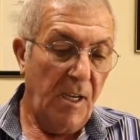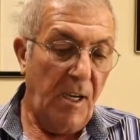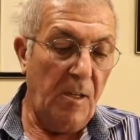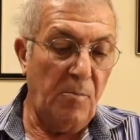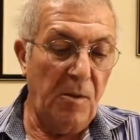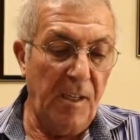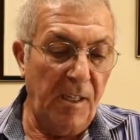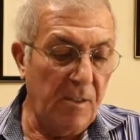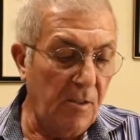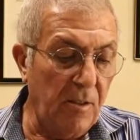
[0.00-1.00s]
and
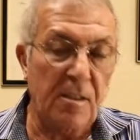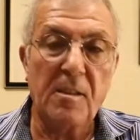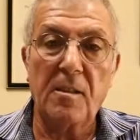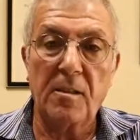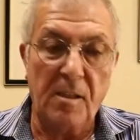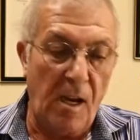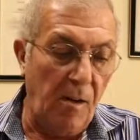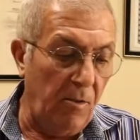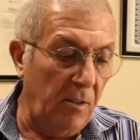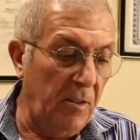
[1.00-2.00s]
place on this
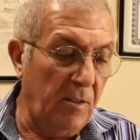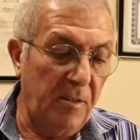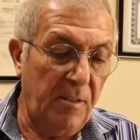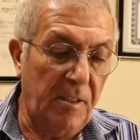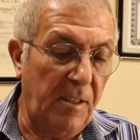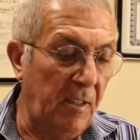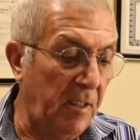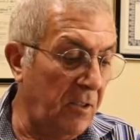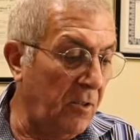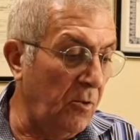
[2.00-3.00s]
towel the
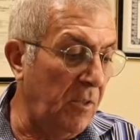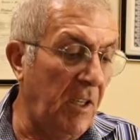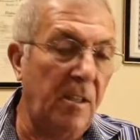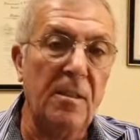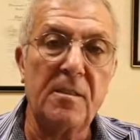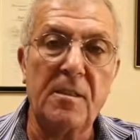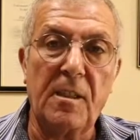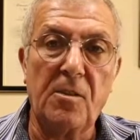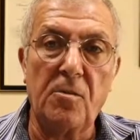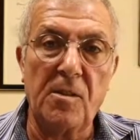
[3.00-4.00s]
2 needles
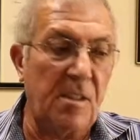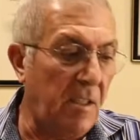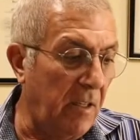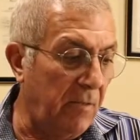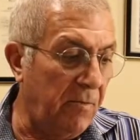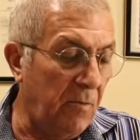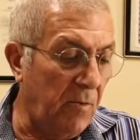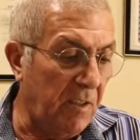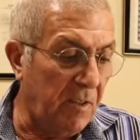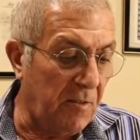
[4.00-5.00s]
that you receive
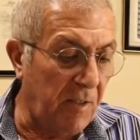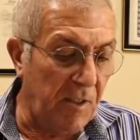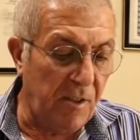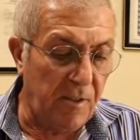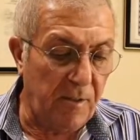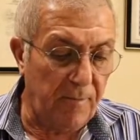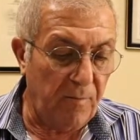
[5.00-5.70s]
with the syringes.